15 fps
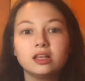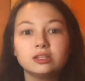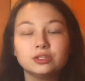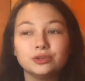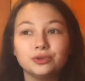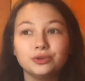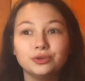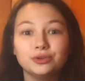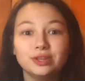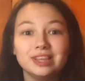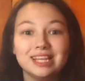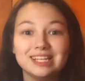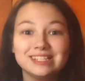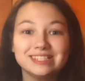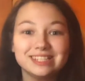So
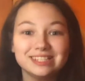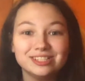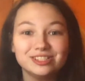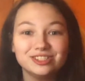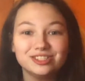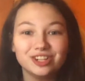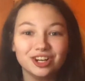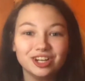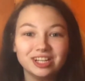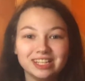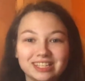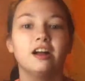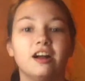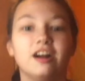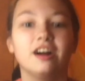let's get
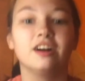started.